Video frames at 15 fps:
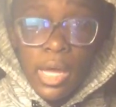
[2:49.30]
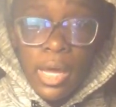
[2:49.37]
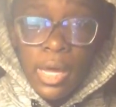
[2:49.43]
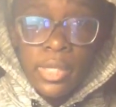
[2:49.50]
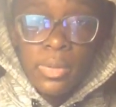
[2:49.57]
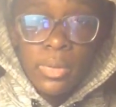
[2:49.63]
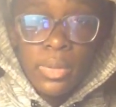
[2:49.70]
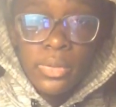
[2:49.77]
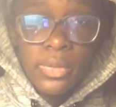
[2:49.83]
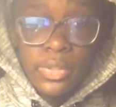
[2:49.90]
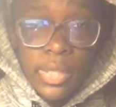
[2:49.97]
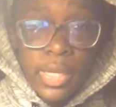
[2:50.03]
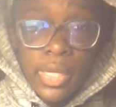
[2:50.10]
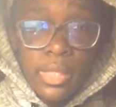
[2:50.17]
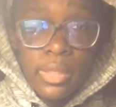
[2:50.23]
I don't
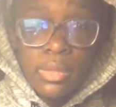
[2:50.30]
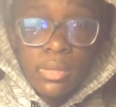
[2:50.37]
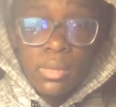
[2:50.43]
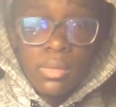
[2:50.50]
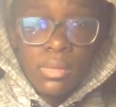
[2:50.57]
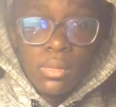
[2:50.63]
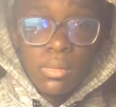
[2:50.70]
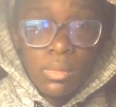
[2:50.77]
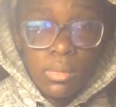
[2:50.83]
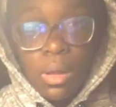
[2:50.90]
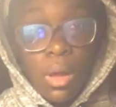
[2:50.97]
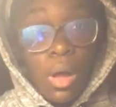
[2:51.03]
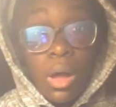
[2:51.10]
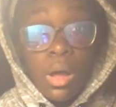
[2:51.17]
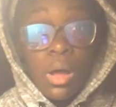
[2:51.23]
understand.
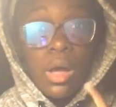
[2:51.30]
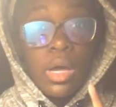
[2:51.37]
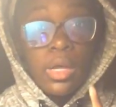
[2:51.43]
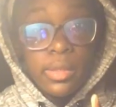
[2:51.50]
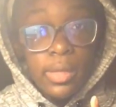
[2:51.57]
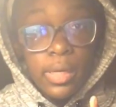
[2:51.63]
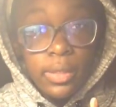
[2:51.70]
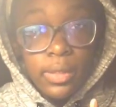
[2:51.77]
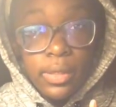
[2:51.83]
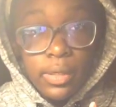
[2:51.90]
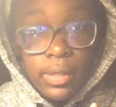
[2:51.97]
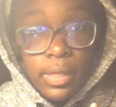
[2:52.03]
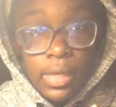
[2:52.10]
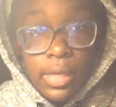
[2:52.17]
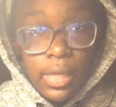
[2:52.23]
Another
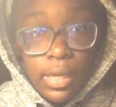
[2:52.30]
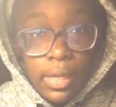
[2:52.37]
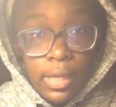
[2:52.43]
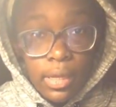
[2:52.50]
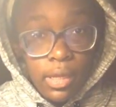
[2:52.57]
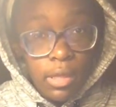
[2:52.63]
thing